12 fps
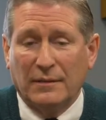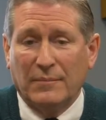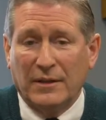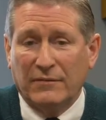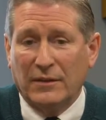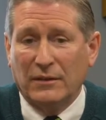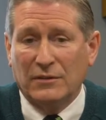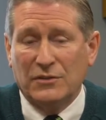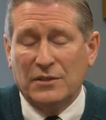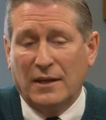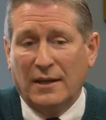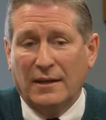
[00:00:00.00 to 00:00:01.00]
Bay
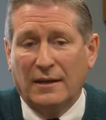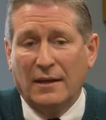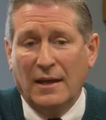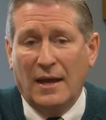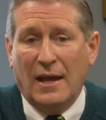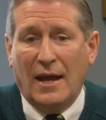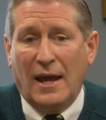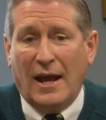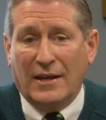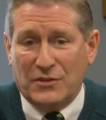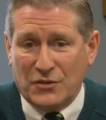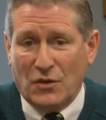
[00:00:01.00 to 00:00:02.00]
Village, and
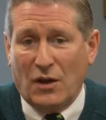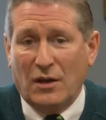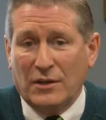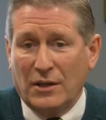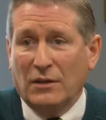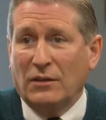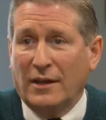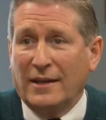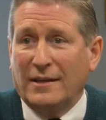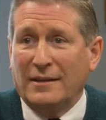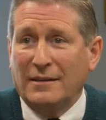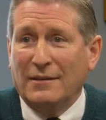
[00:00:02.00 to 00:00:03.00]
I saw a young
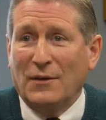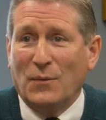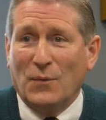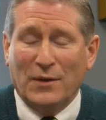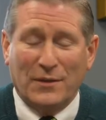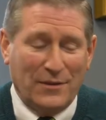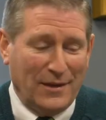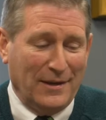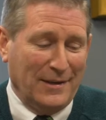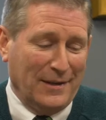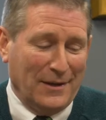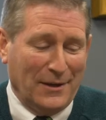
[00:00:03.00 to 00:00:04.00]
lady with a